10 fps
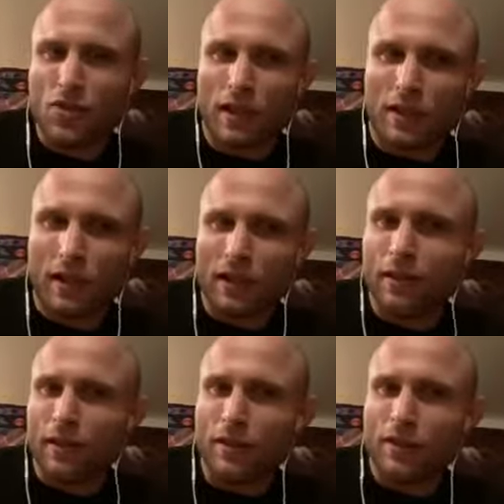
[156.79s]
that like
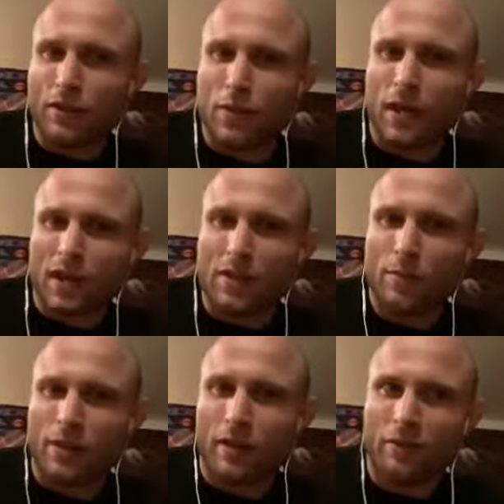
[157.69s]
there's
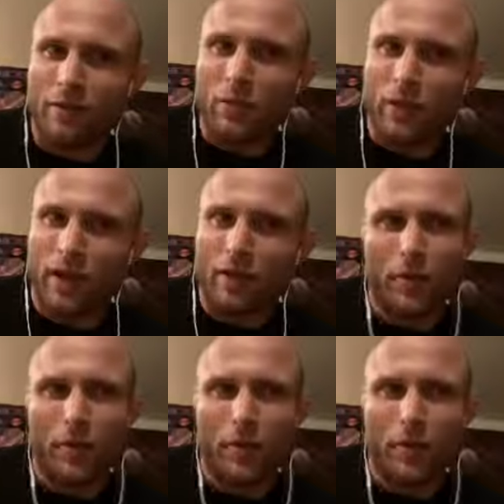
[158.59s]
possibility of me winning,